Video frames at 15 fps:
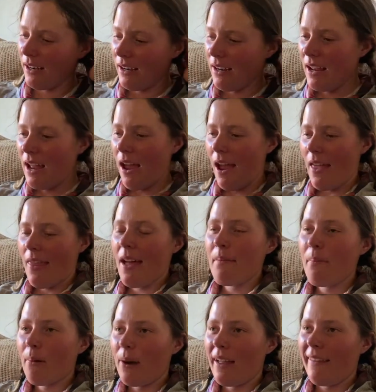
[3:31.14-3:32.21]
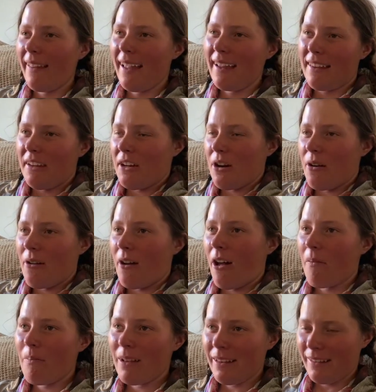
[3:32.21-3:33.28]
at that point, like, you know, it
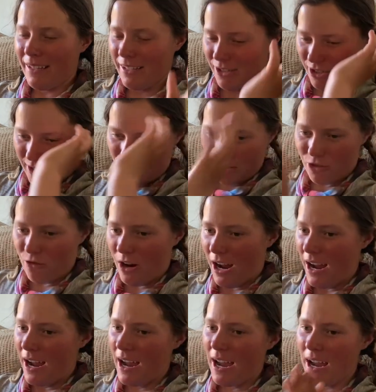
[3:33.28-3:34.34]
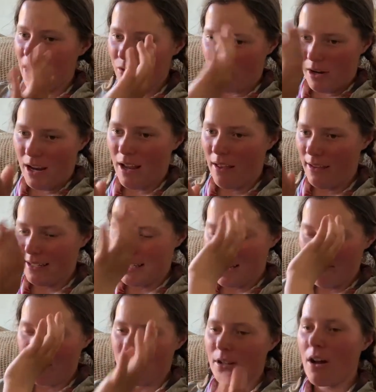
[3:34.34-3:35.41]
all been like just like dry trail, like
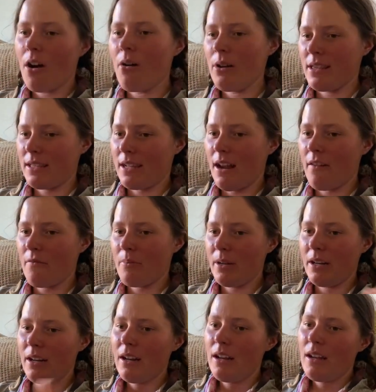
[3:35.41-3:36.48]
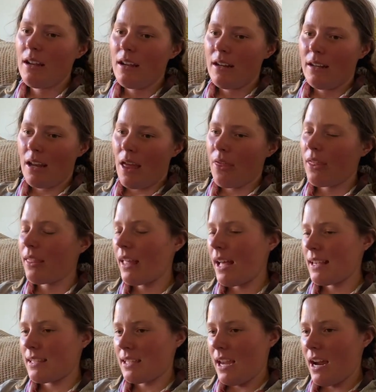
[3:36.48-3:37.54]
some snow and stuff, but nothing
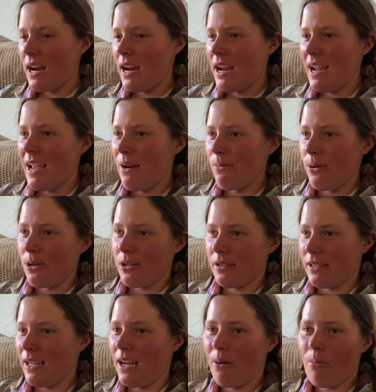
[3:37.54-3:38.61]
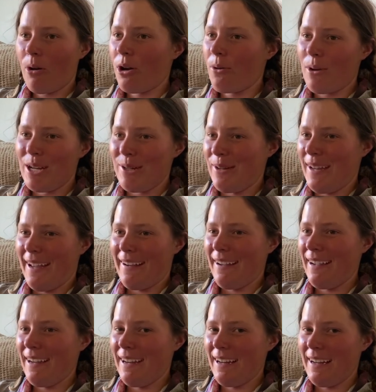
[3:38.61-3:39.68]
that scary. And we were just like, what are we doing
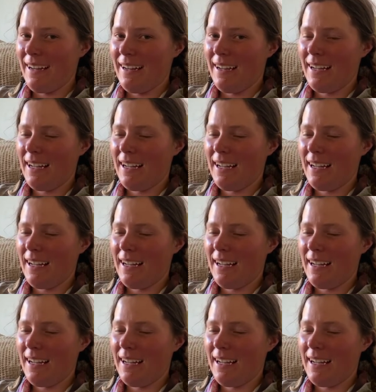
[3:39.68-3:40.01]
out here?